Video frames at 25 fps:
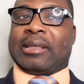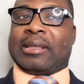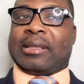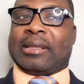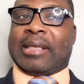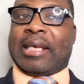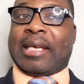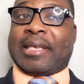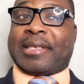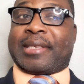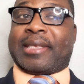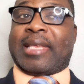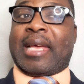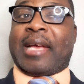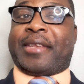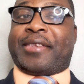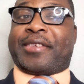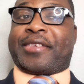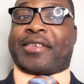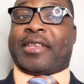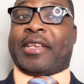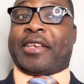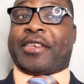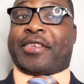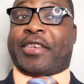the
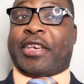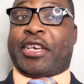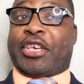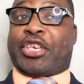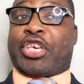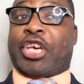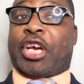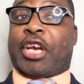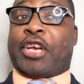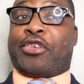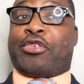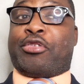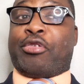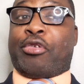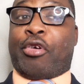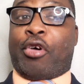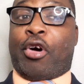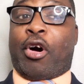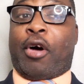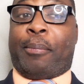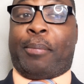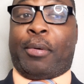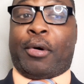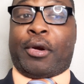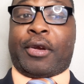state's decision to
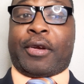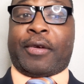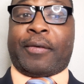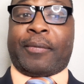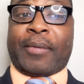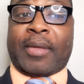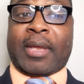open